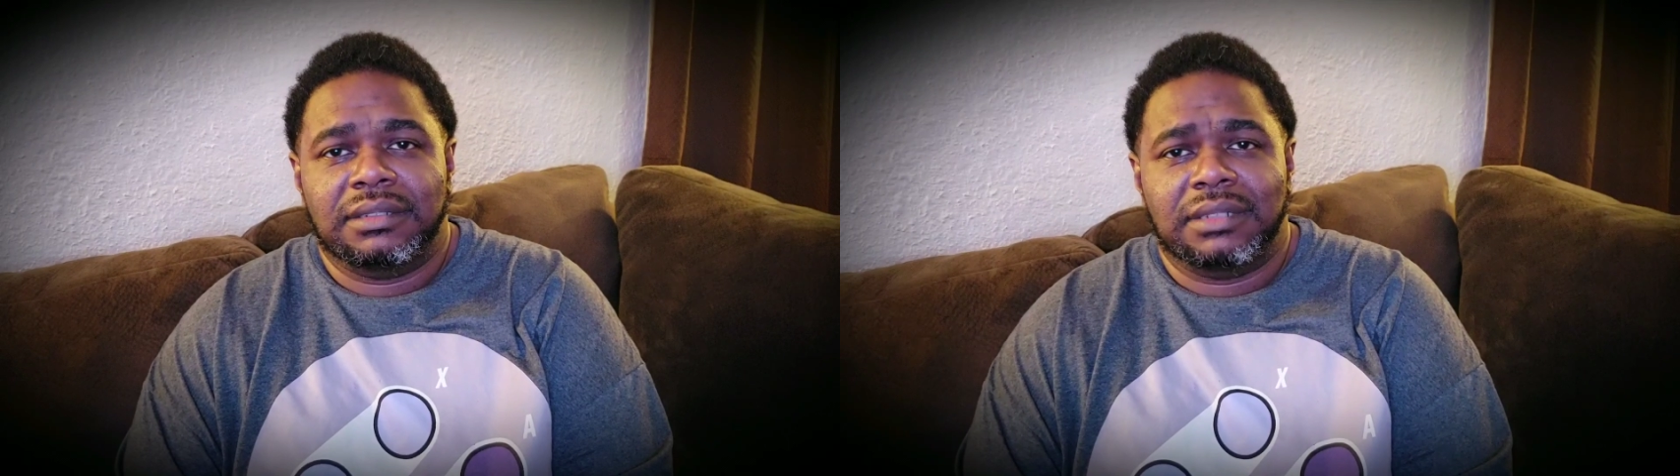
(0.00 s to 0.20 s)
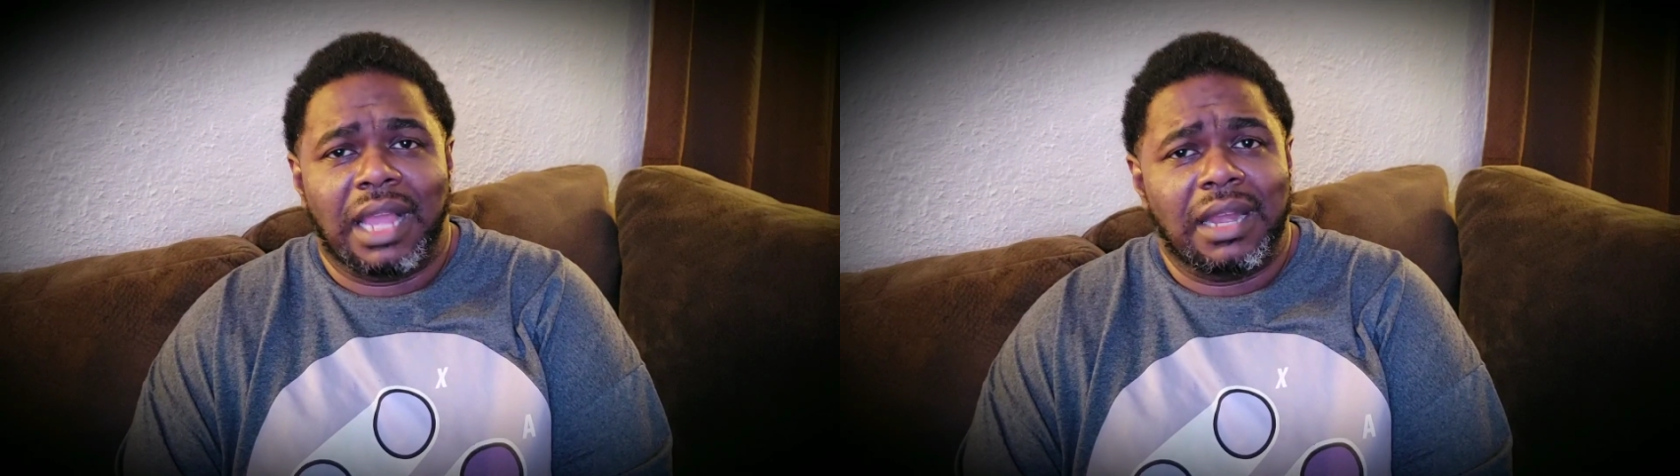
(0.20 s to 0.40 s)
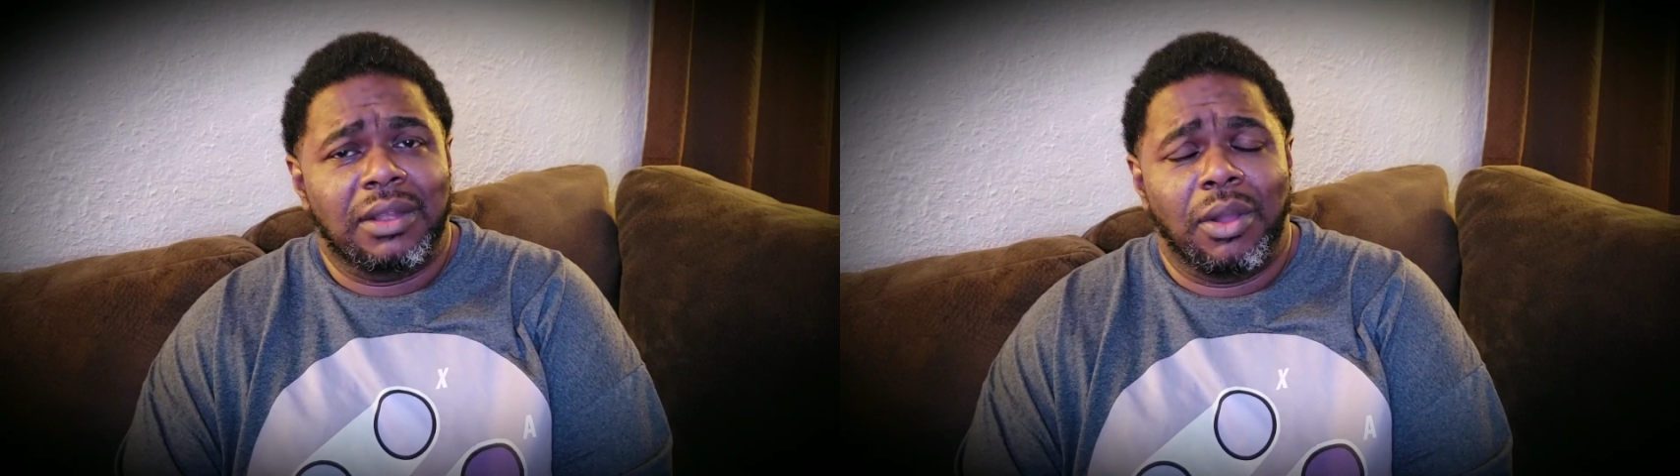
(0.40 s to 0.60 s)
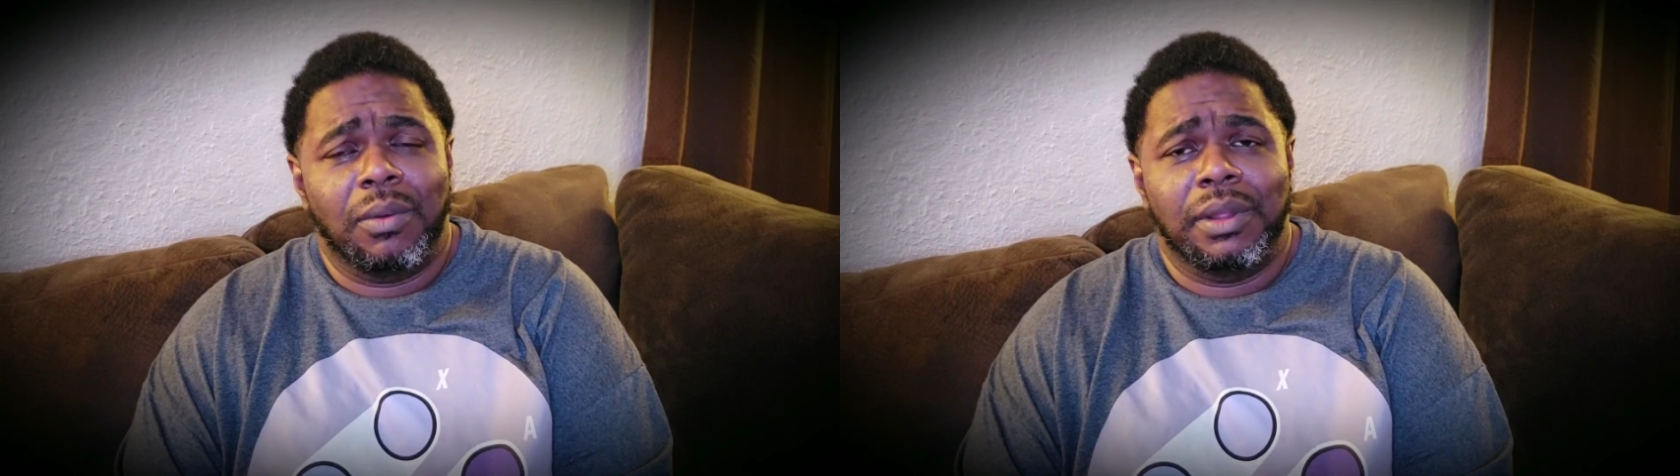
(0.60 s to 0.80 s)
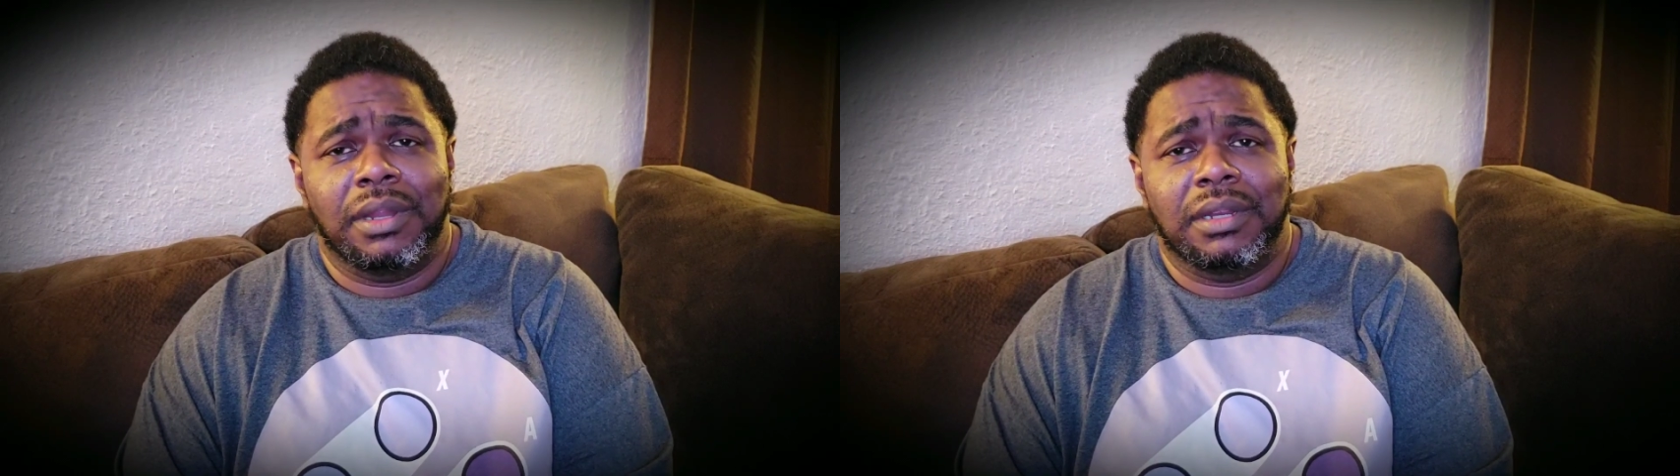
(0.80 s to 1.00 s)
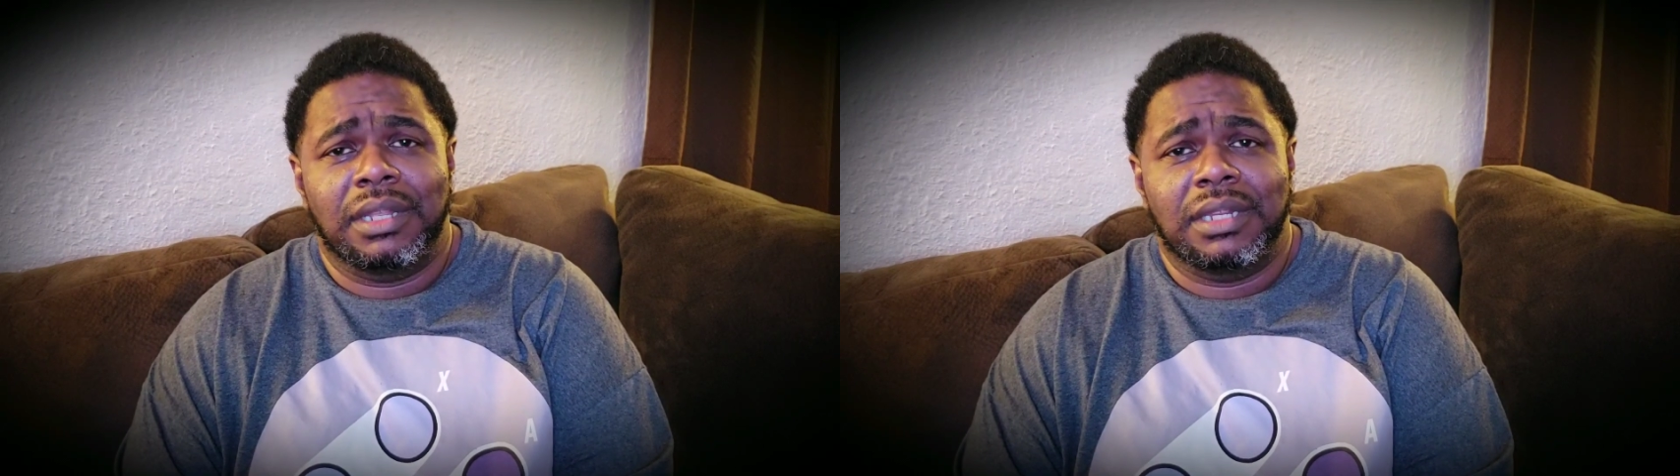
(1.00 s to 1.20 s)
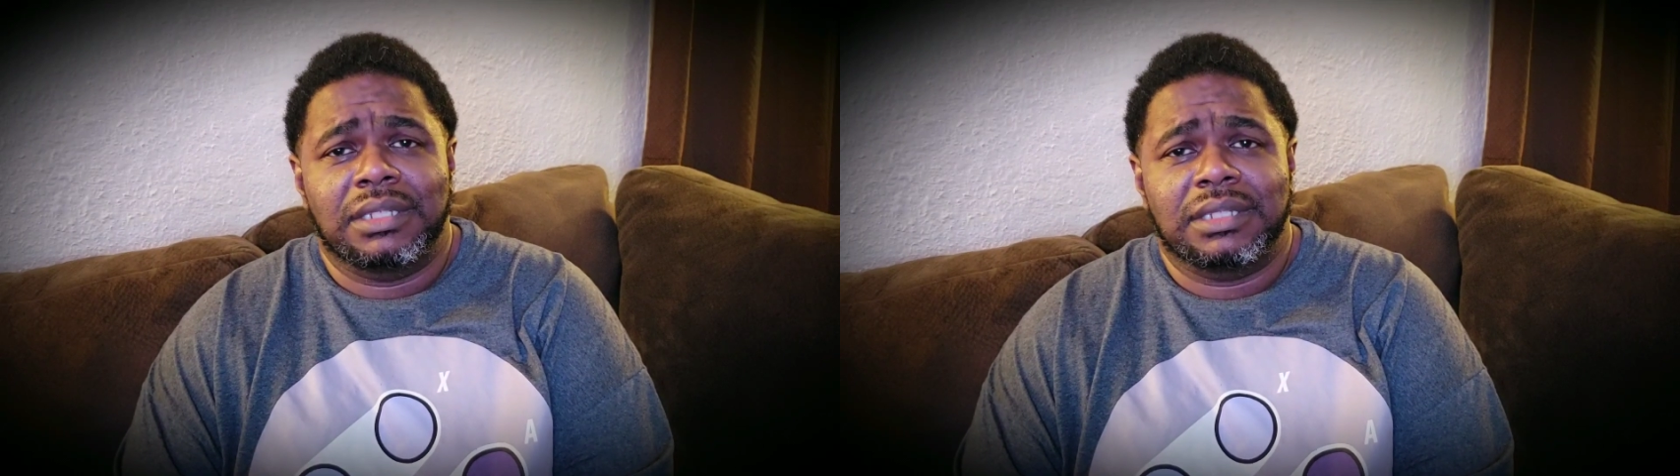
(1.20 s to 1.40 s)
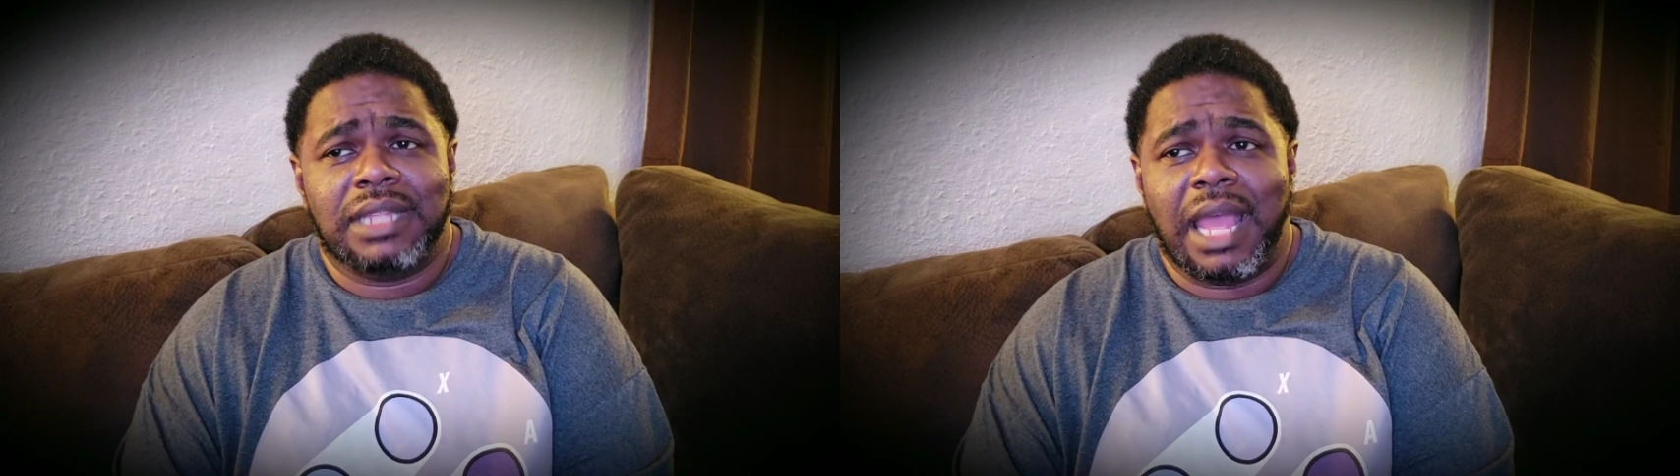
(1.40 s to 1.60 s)
Like out of nowhere, and it
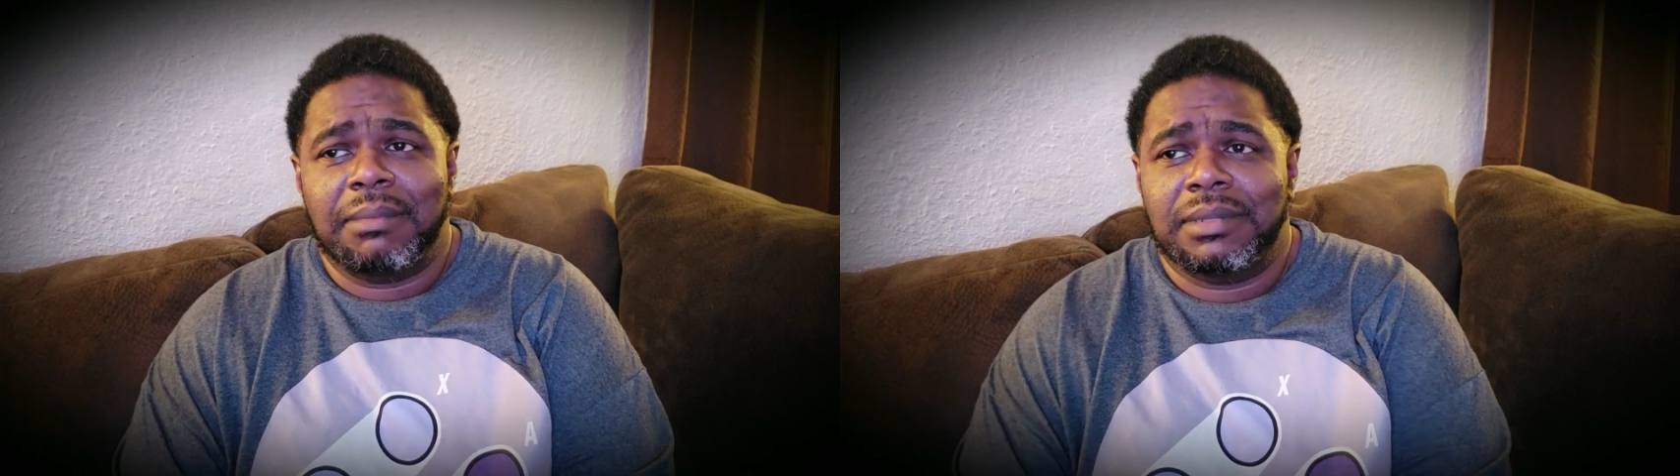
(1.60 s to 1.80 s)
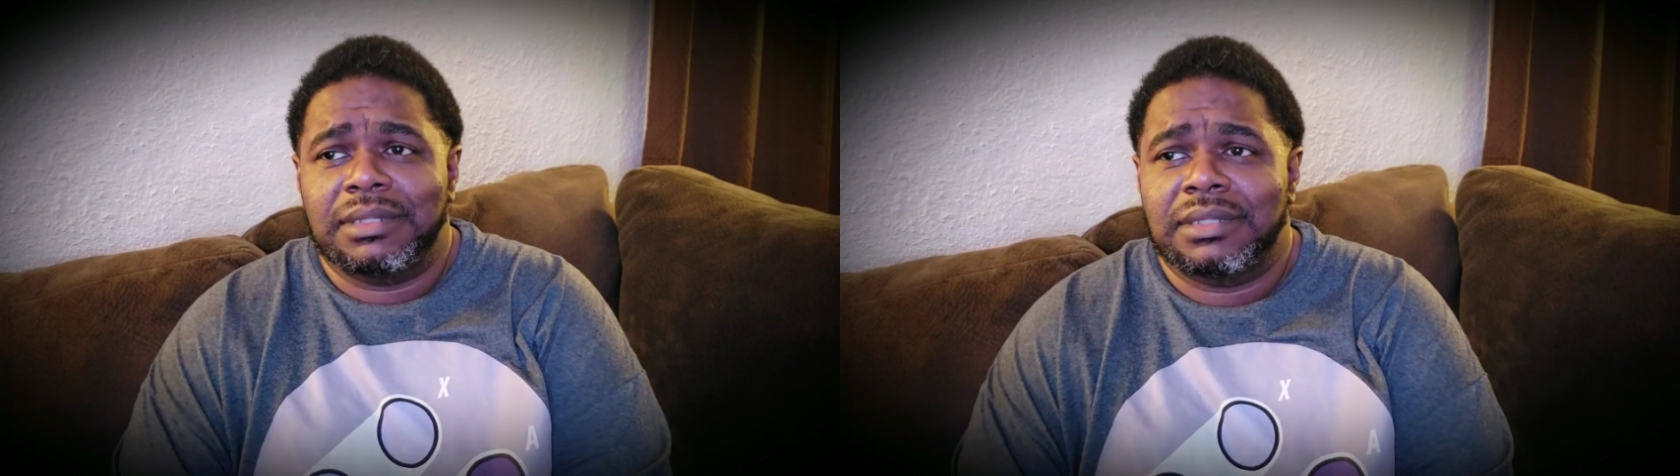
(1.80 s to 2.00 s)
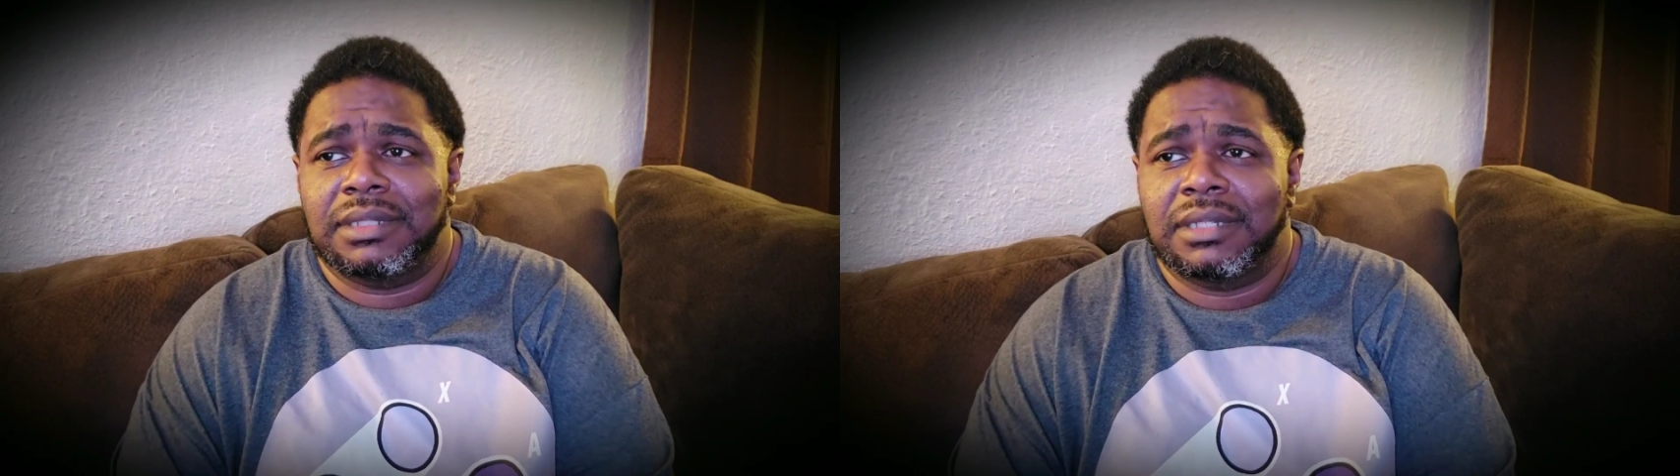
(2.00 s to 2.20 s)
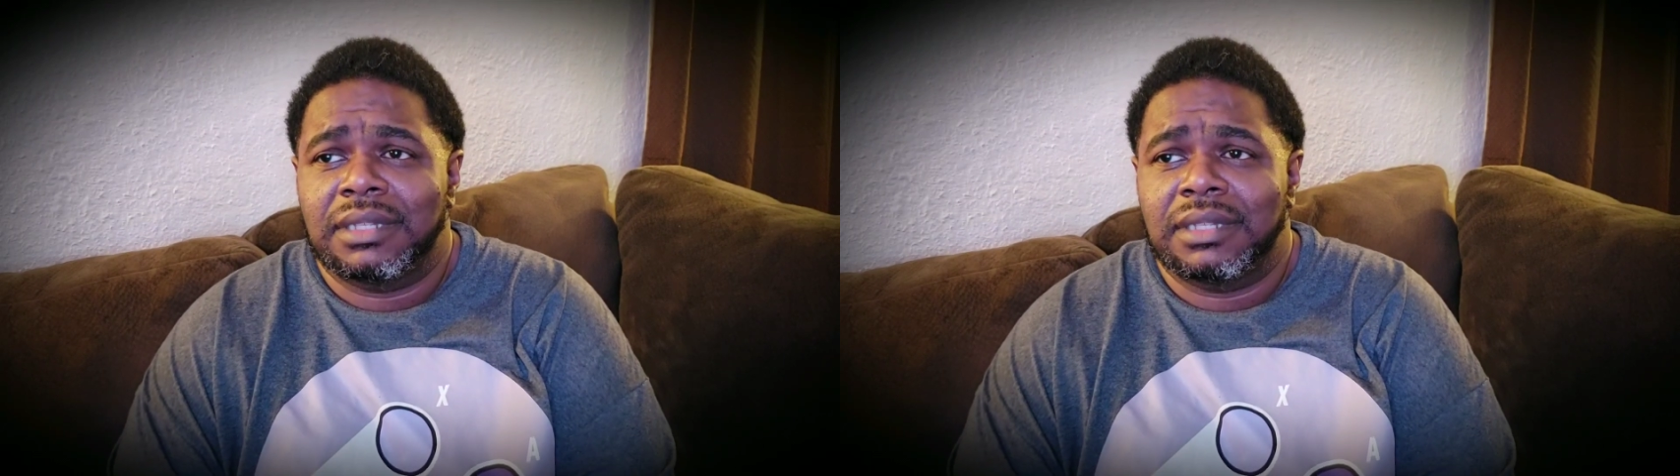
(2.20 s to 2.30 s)
just happens.